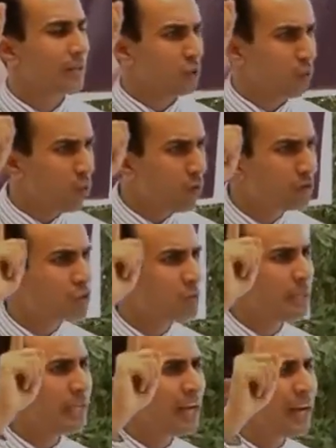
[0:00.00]
You want to
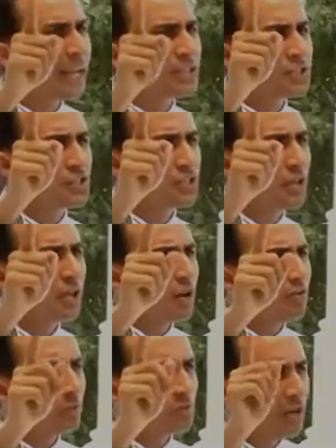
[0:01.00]
be cleansed
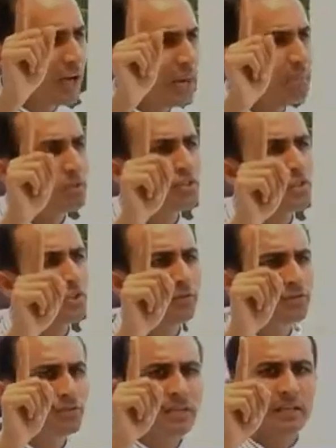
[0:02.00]
from the leprosy
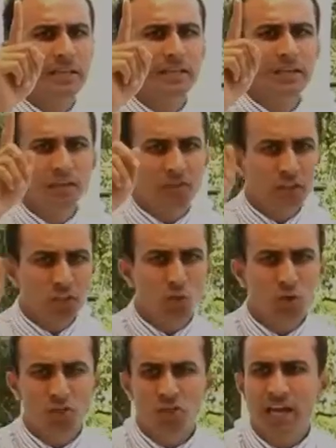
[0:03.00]
of sin, then
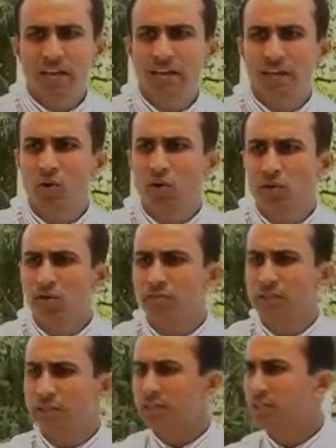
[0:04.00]
you are standing on your
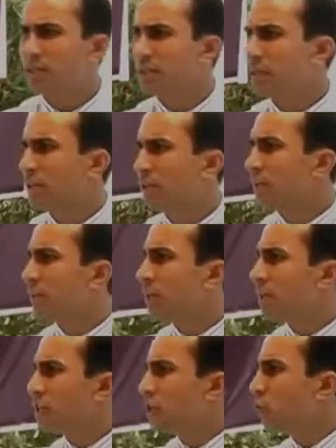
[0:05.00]
feet.
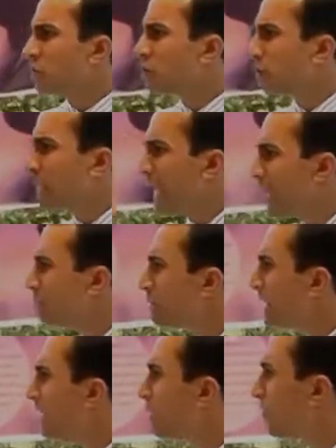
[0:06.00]
You want to be
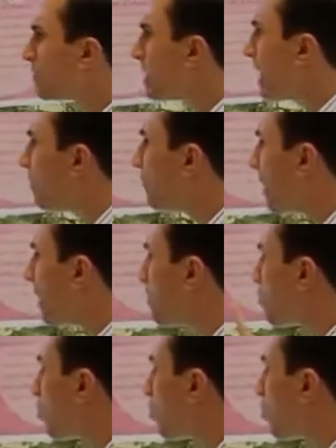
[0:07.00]
emptied of self and